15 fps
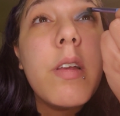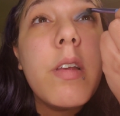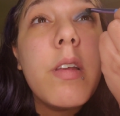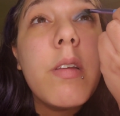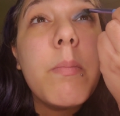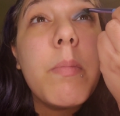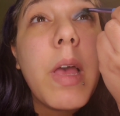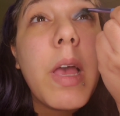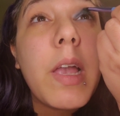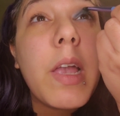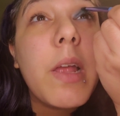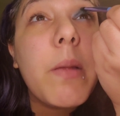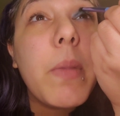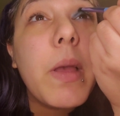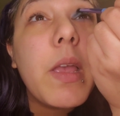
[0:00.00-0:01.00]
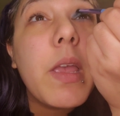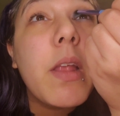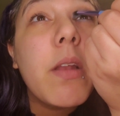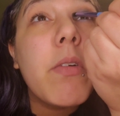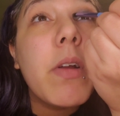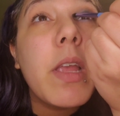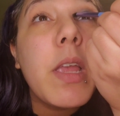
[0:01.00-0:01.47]
and pack it back
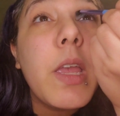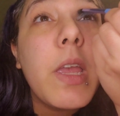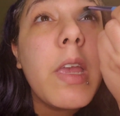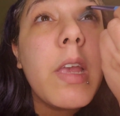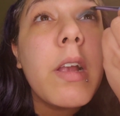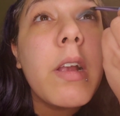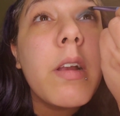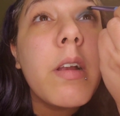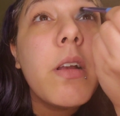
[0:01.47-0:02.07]
in right here.